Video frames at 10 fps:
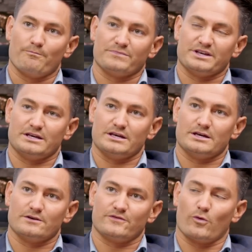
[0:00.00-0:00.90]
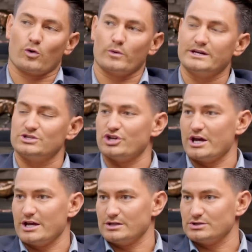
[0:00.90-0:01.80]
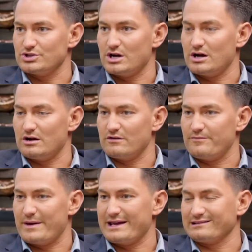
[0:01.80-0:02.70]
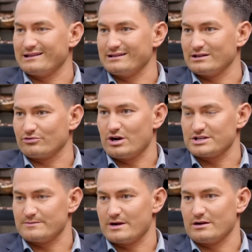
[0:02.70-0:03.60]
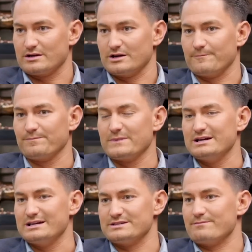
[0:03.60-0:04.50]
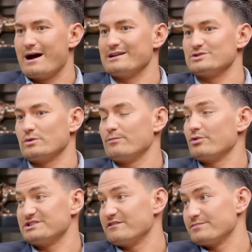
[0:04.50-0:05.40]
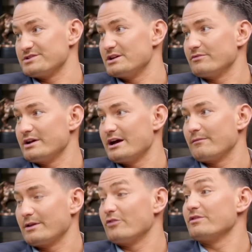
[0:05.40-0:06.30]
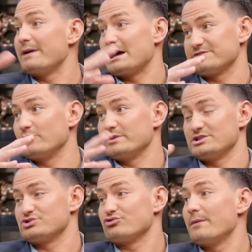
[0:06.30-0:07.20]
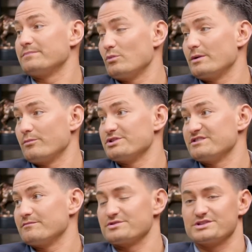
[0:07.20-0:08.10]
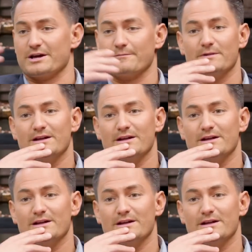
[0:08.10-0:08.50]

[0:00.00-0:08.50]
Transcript: The 4-week change of bank lending across America is minus 1.7% right now. Like over the past 4 weeks, it's dropped 1.7%.